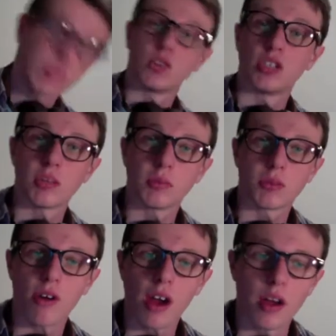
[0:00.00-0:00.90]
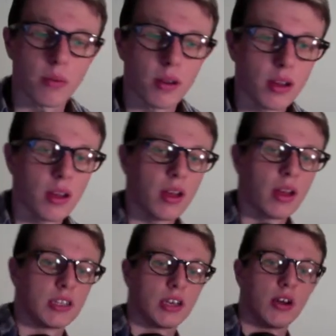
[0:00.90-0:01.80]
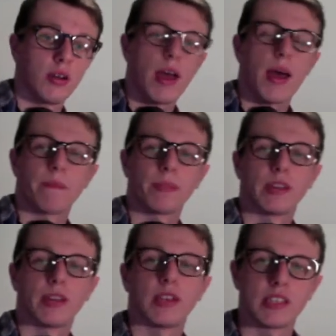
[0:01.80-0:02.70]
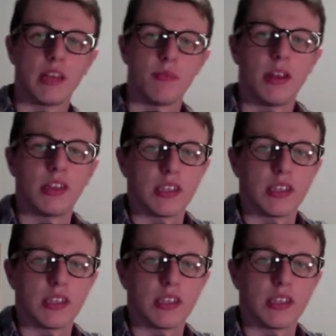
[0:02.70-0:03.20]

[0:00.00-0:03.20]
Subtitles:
to subscribe. So yeah, sleep easy,